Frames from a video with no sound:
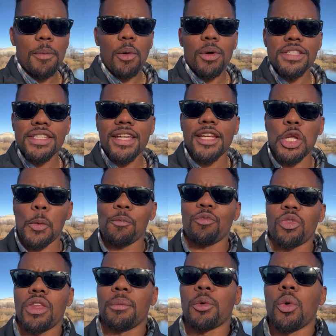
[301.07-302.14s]
But once again,
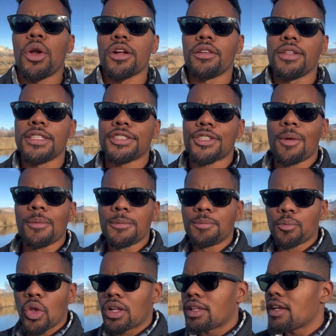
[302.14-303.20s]
number one on our list,
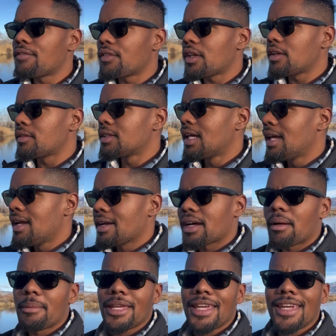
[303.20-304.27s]
Clifton,
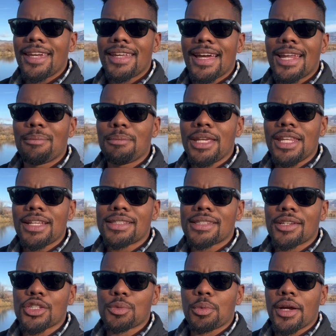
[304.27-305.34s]
coming in at a median
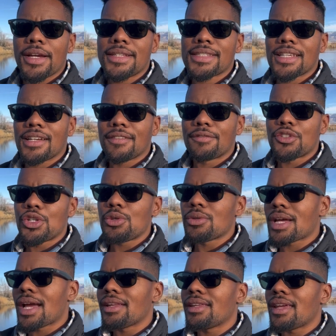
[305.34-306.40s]
sales price of
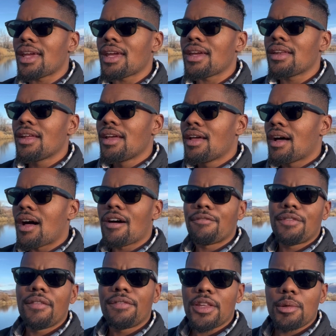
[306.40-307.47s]
$298, up
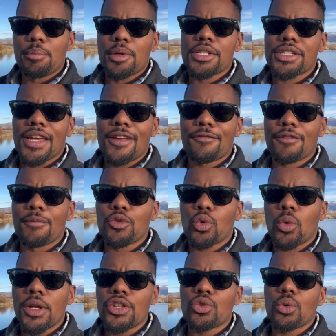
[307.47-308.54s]
15% from
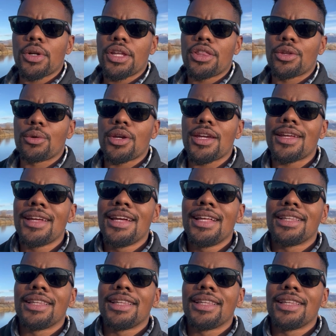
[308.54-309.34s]
2023.